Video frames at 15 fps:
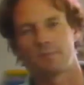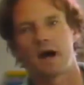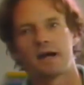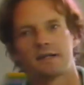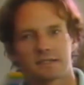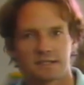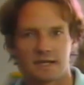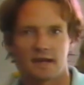
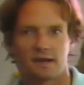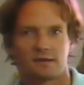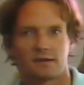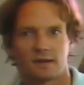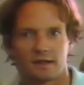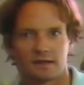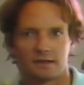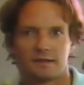bystander,
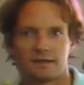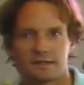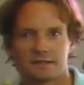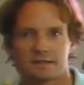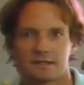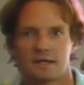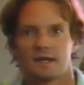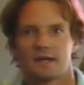and in
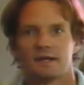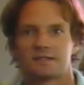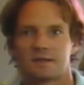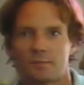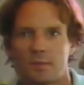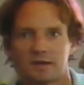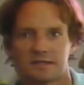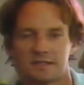this, it's a
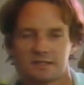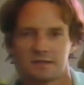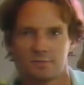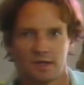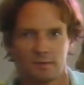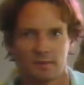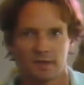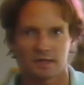
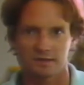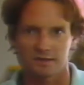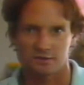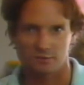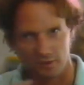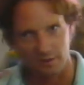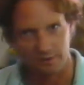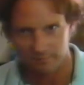participant because
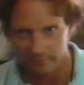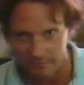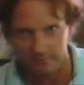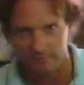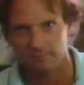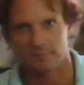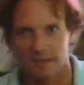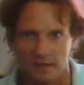you are
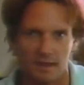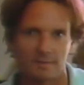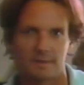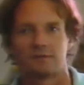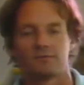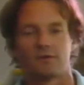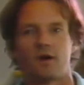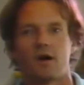becoming
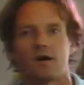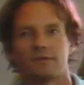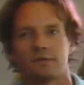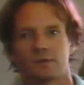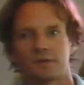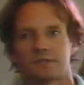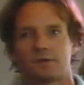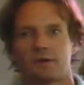involved in
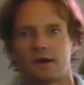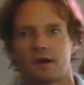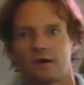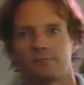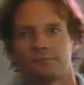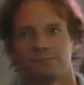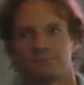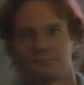what's going on.